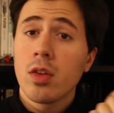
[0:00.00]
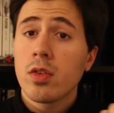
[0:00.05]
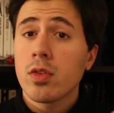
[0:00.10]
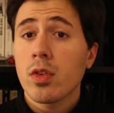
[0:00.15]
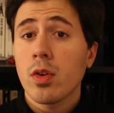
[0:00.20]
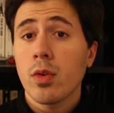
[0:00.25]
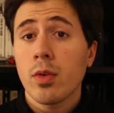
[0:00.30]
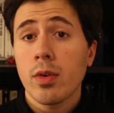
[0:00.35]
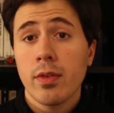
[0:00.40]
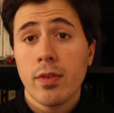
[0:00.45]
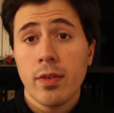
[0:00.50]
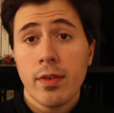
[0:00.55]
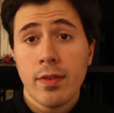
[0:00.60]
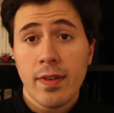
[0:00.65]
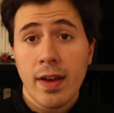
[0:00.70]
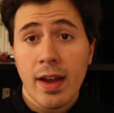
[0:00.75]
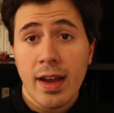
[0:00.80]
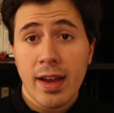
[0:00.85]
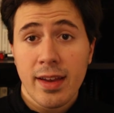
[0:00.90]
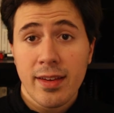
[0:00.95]
So we've
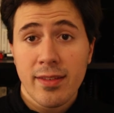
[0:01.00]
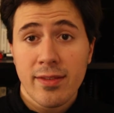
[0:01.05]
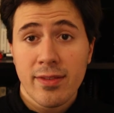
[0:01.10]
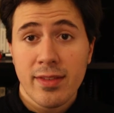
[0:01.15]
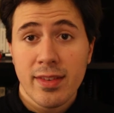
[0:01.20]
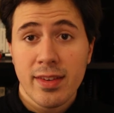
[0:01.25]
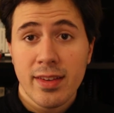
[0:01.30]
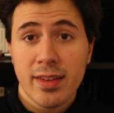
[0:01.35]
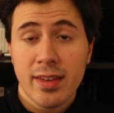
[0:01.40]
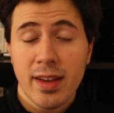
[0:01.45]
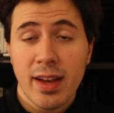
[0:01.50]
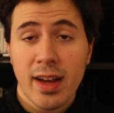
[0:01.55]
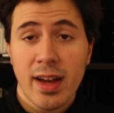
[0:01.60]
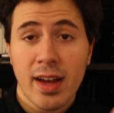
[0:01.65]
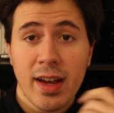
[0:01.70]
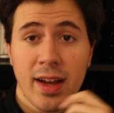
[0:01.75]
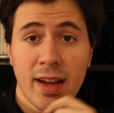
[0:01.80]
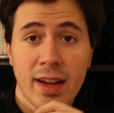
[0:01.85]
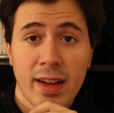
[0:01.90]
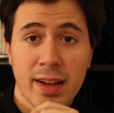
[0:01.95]
revived
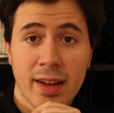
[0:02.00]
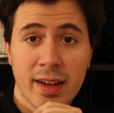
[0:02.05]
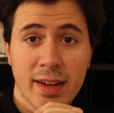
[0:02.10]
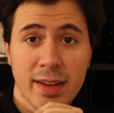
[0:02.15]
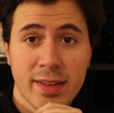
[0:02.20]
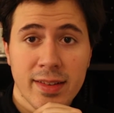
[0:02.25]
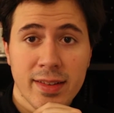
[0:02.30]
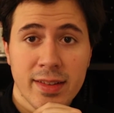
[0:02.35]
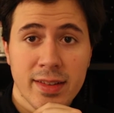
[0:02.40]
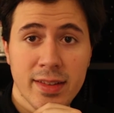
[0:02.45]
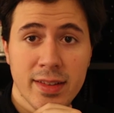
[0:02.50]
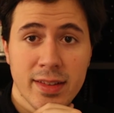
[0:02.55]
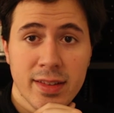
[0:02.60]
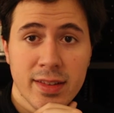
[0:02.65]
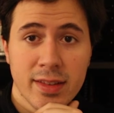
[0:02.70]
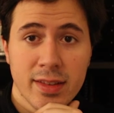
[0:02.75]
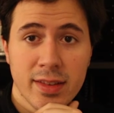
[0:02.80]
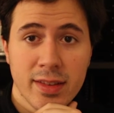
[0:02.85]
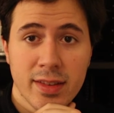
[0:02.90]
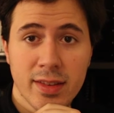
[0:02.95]
the
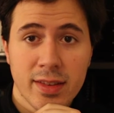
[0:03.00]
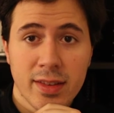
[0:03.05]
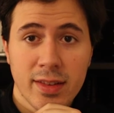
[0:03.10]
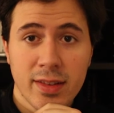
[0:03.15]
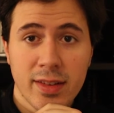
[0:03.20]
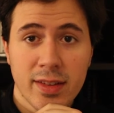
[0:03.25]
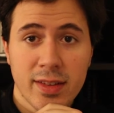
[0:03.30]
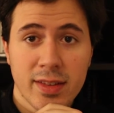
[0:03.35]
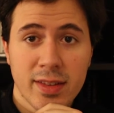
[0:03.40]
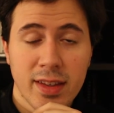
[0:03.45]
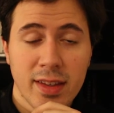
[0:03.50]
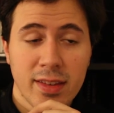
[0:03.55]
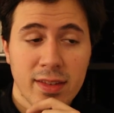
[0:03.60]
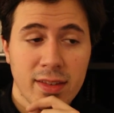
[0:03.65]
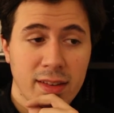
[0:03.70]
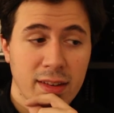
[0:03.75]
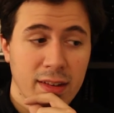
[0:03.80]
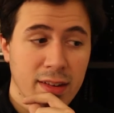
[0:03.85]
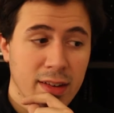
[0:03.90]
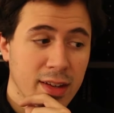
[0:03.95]
Lost Scene
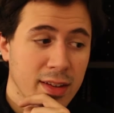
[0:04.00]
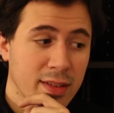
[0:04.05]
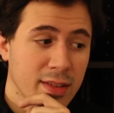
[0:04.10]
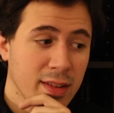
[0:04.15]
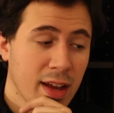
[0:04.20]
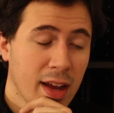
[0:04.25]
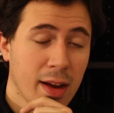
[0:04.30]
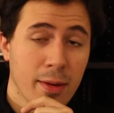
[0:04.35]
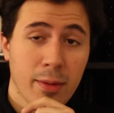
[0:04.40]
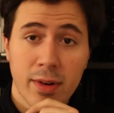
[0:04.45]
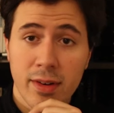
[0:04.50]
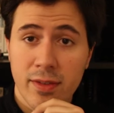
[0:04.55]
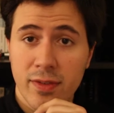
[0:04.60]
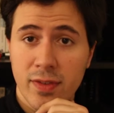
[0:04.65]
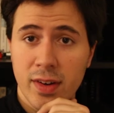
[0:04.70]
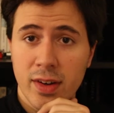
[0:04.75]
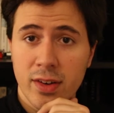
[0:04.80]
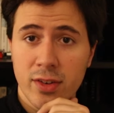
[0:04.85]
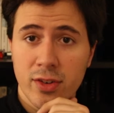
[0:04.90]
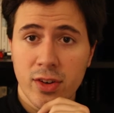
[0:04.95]
series. I want to
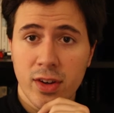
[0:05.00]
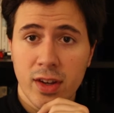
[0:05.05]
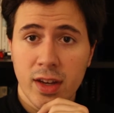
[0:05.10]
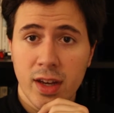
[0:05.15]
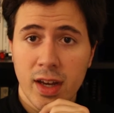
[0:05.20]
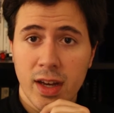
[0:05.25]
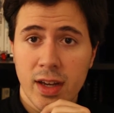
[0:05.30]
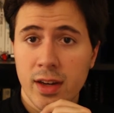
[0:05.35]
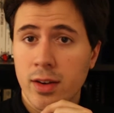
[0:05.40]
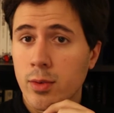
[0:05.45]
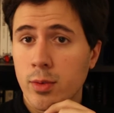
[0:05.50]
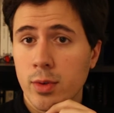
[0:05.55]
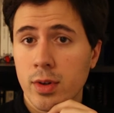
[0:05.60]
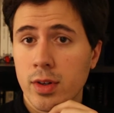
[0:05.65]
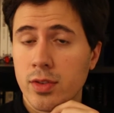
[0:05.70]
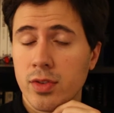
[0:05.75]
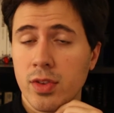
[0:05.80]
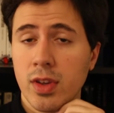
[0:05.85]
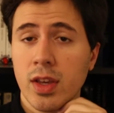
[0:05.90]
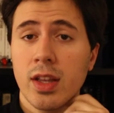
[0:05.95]
finish it. I don't
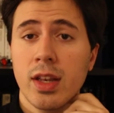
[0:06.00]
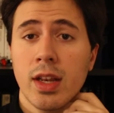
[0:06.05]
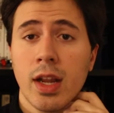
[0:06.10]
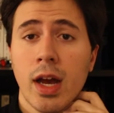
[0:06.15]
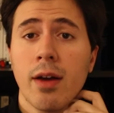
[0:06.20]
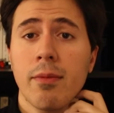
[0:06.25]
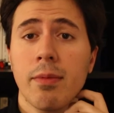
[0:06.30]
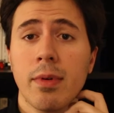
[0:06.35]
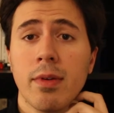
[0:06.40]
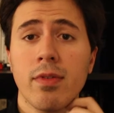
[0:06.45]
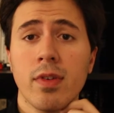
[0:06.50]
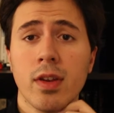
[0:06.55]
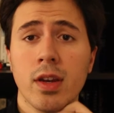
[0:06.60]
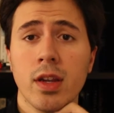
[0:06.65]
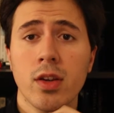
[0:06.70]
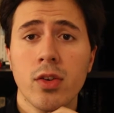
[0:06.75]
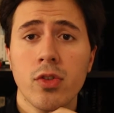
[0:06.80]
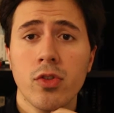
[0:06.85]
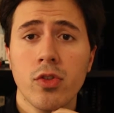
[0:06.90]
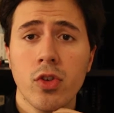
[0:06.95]
want to see it not be
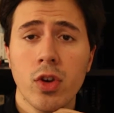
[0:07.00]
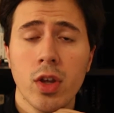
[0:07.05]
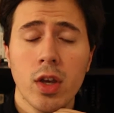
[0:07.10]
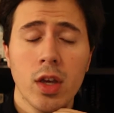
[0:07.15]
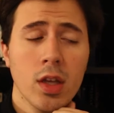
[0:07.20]
finished.